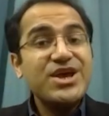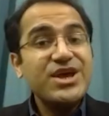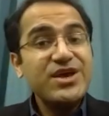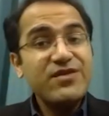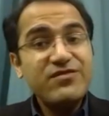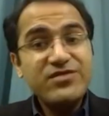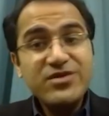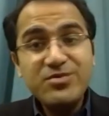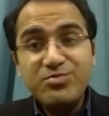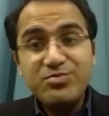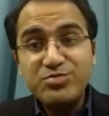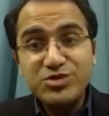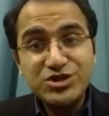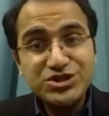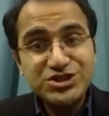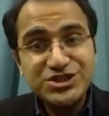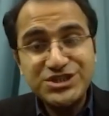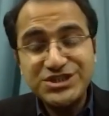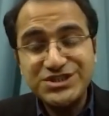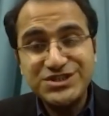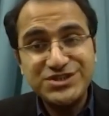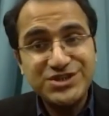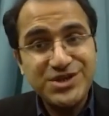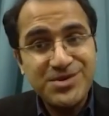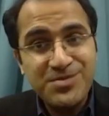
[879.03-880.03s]
If the
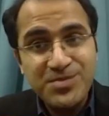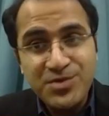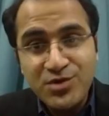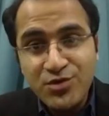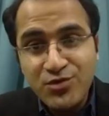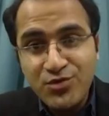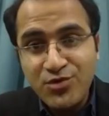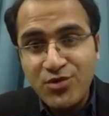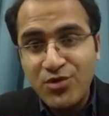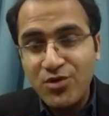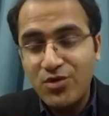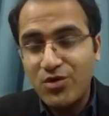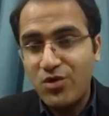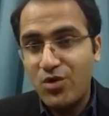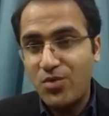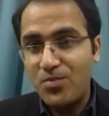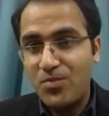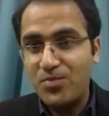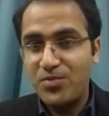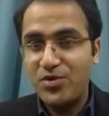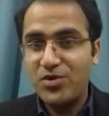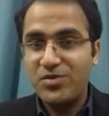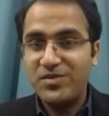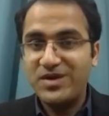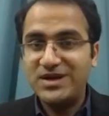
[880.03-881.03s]
patient is
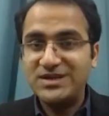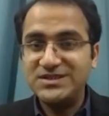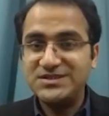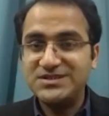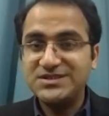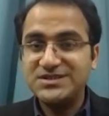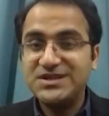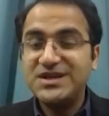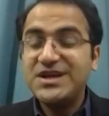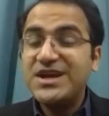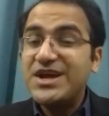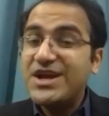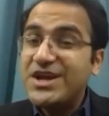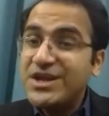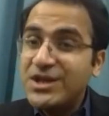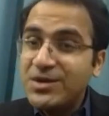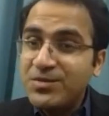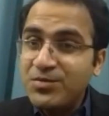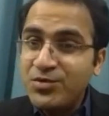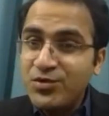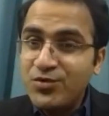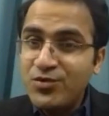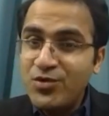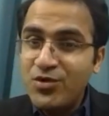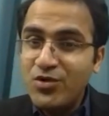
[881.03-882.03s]
immunocompromised, in
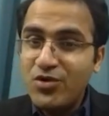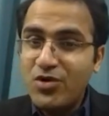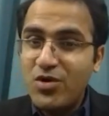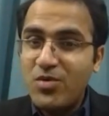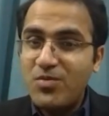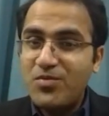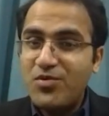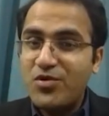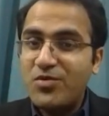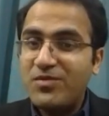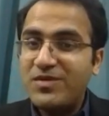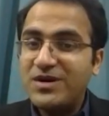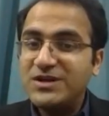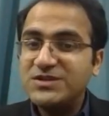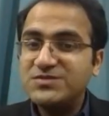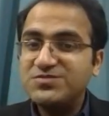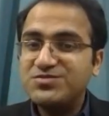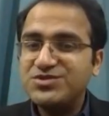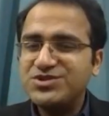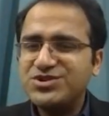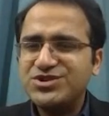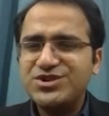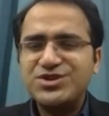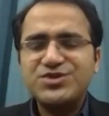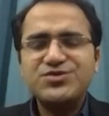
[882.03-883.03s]

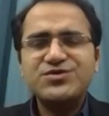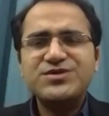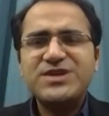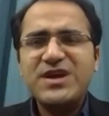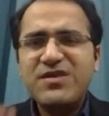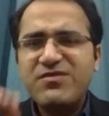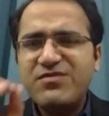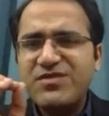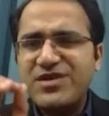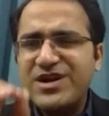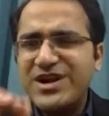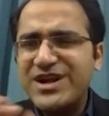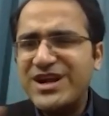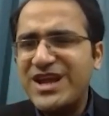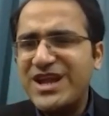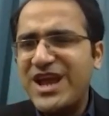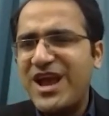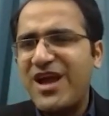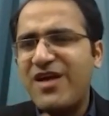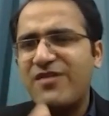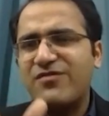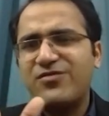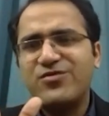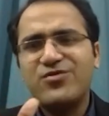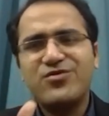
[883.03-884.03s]
immunocompromised patient, you definitely
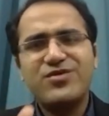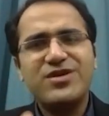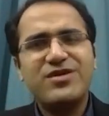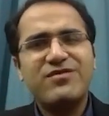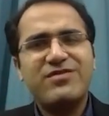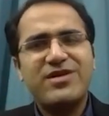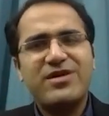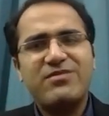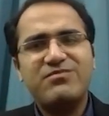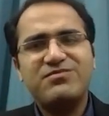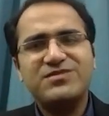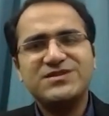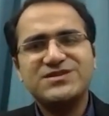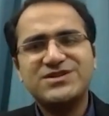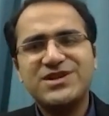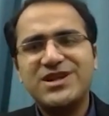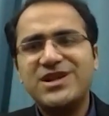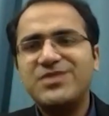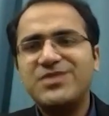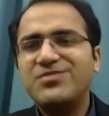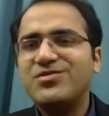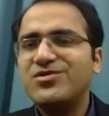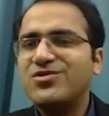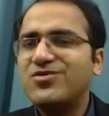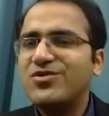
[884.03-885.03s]
have to give
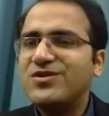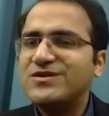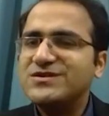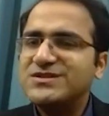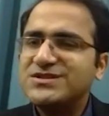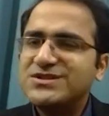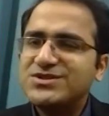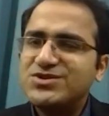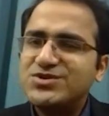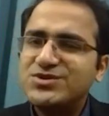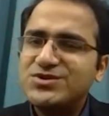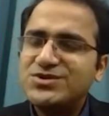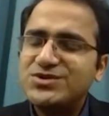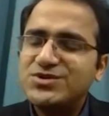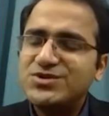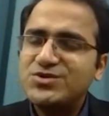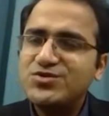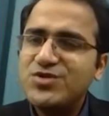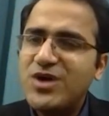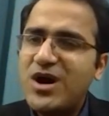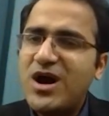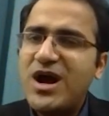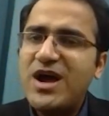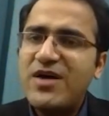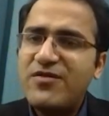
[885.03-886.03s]
ampicillin, because
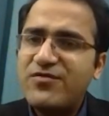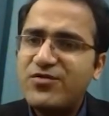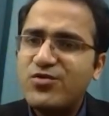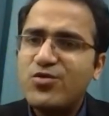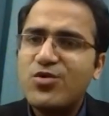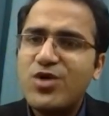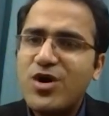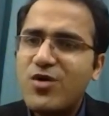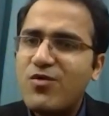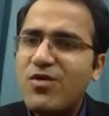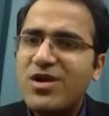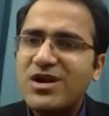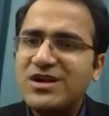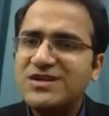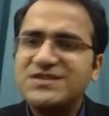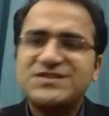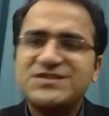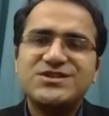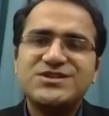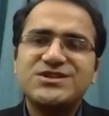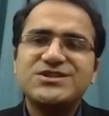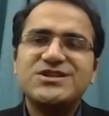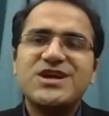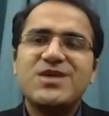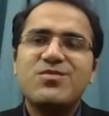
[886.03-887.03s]
you have to cover
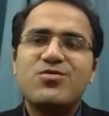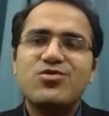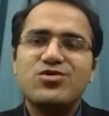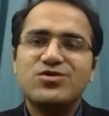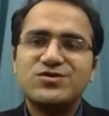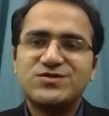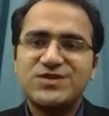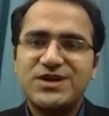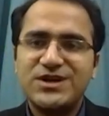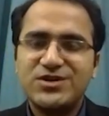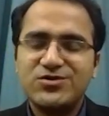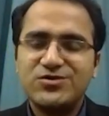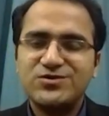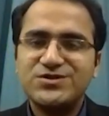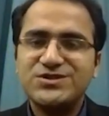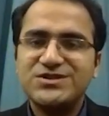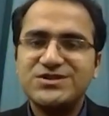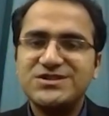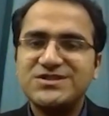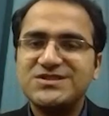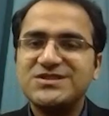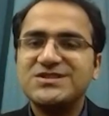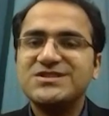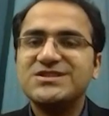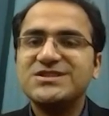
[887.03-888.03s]
Listeria
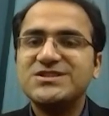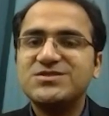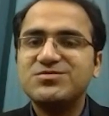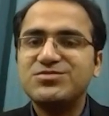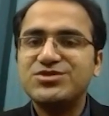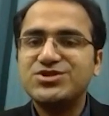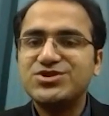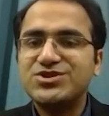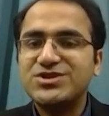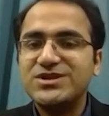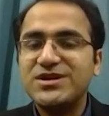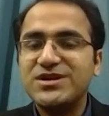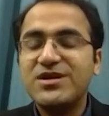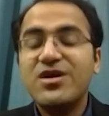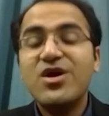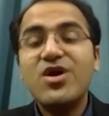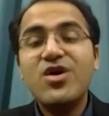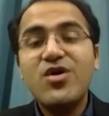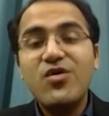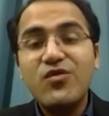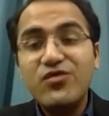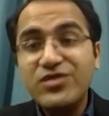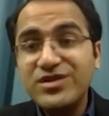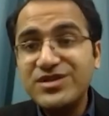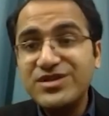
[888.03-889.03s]
monocytogenes in this patient.
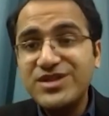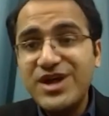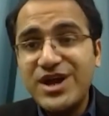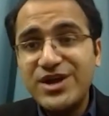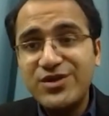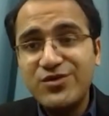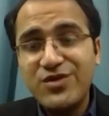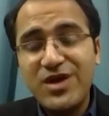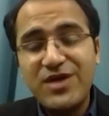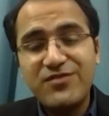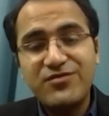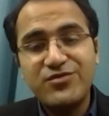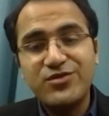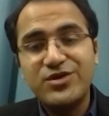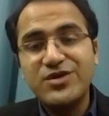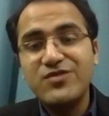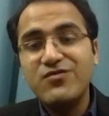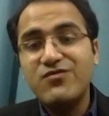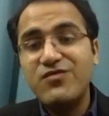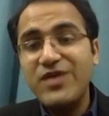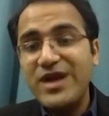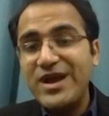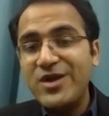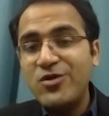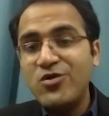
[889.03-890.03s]
With that, you have to
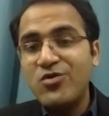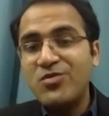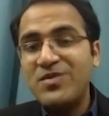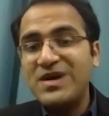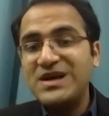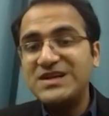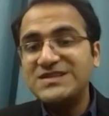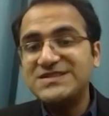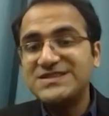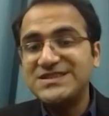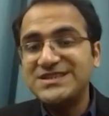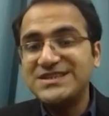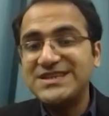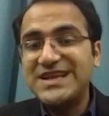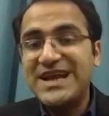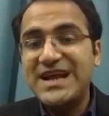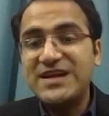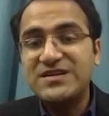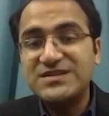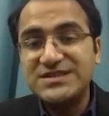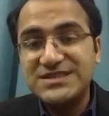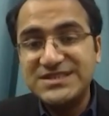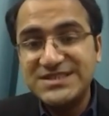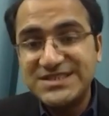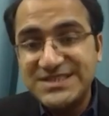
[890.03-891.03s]
give vancomycin
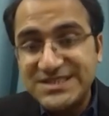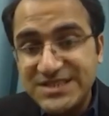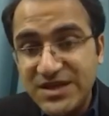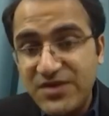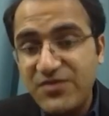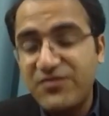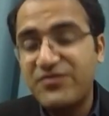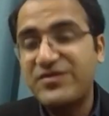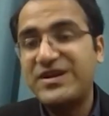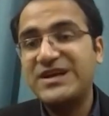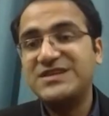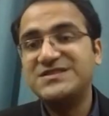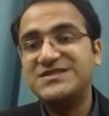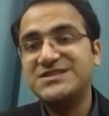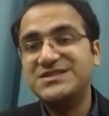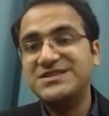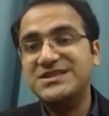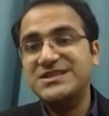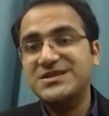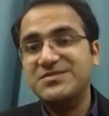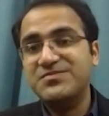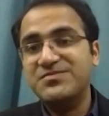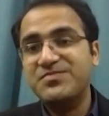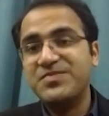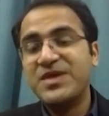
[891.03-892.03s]
and
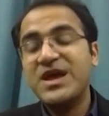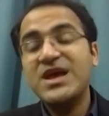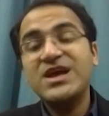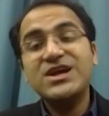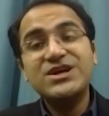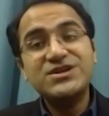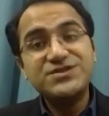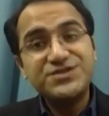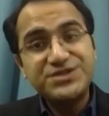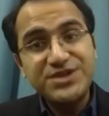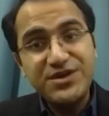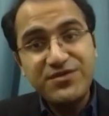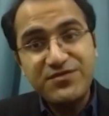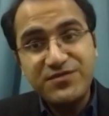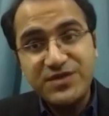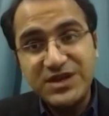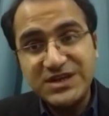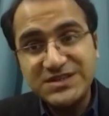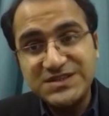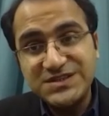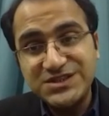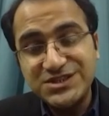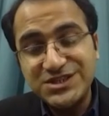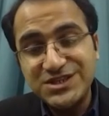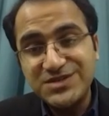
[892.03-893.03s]
ceftazidime.
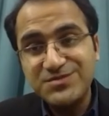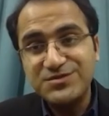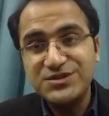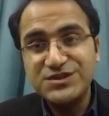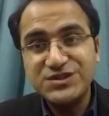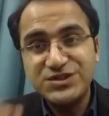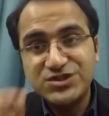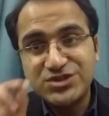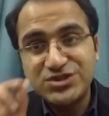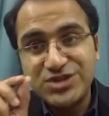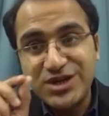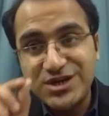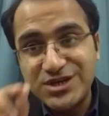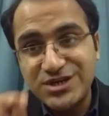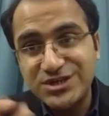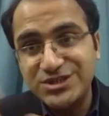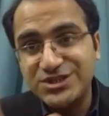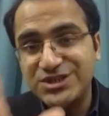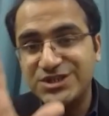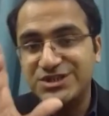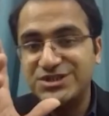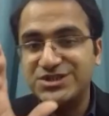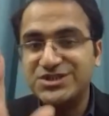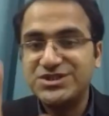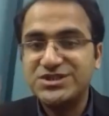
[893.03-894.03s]
Ceftazidime is third
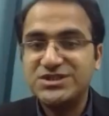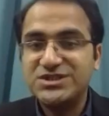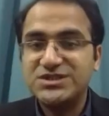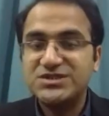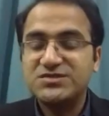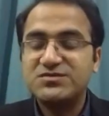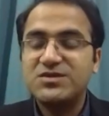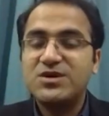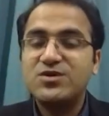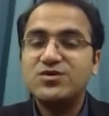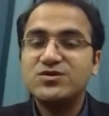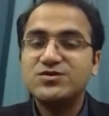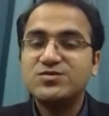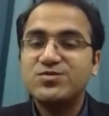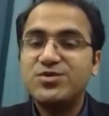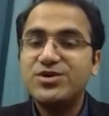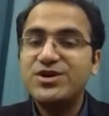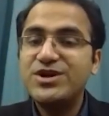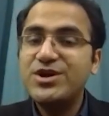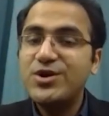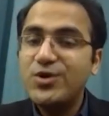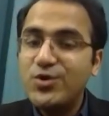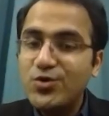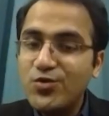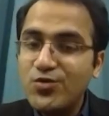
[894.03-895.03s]
generation
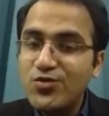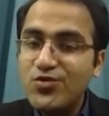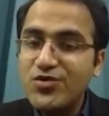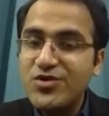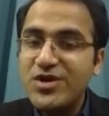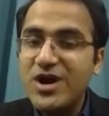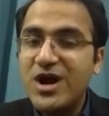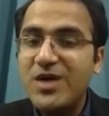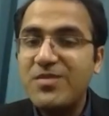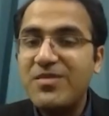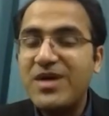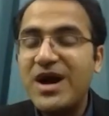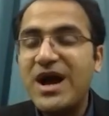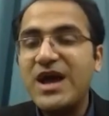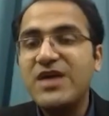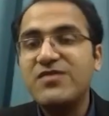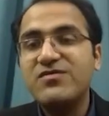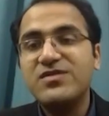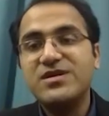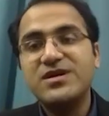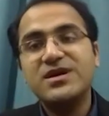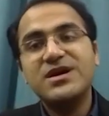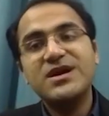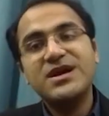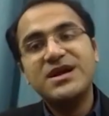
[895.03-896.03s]
cephalosporin, 2 gram
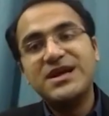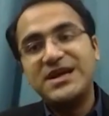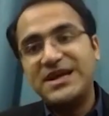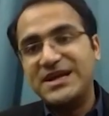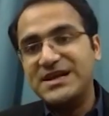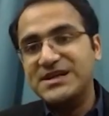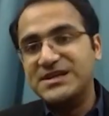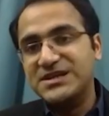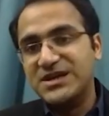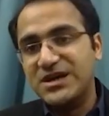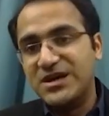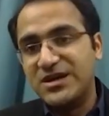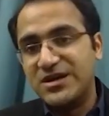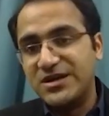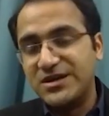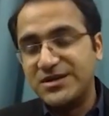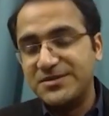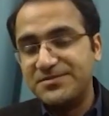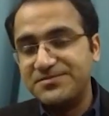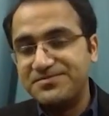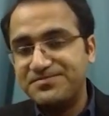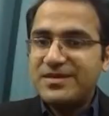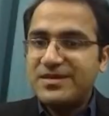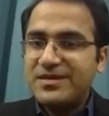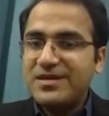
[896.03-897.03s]
IV, 8
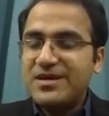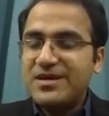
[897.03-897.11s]
hourly.